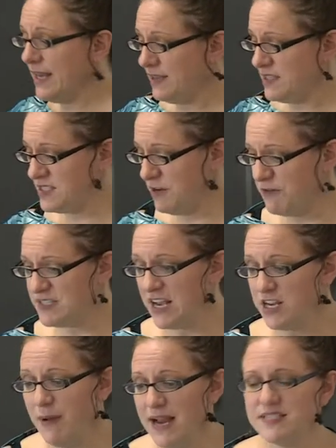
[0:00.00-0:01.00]
at this difference. Now,
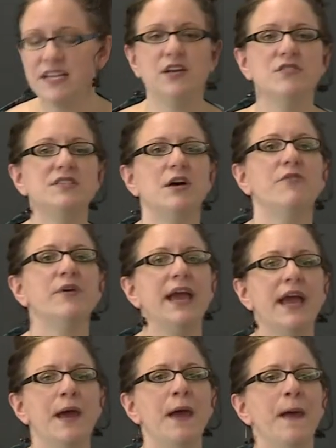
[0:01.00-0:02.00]
you might say to yourself,
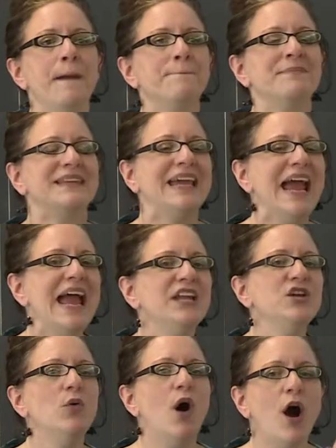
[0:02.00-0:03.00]
okay,
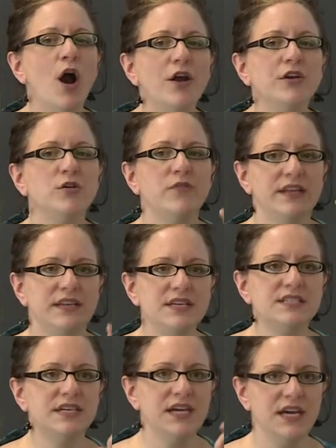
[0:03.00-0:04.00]
can you argue that
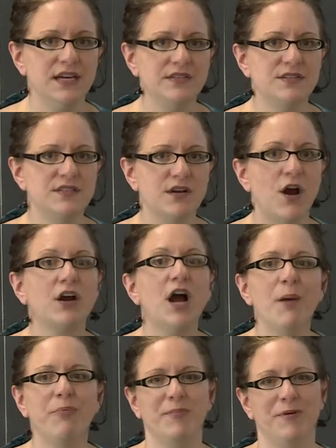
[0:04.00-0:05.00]
these kids are
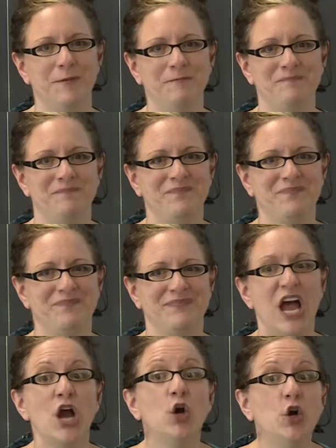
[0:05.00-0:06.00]
comparable?
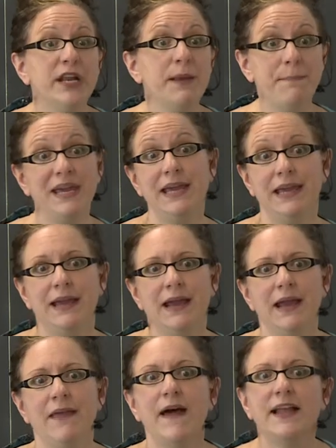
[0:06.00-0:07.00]
Could it be
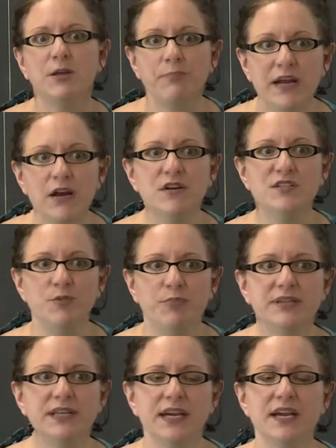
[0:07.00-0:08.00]
that the parents who
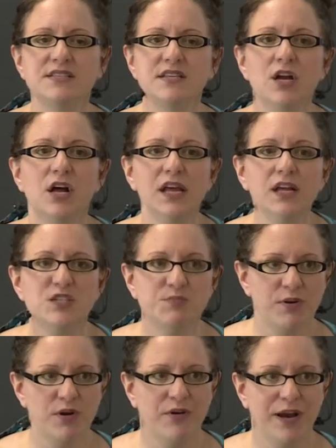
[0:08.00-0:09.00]
put the kids in the all English
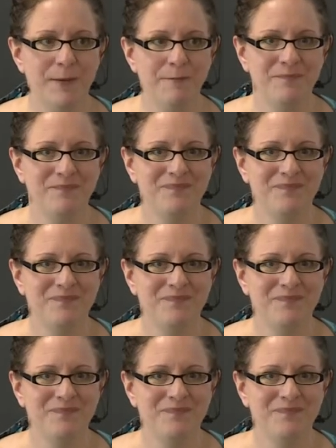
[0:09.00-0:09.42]
program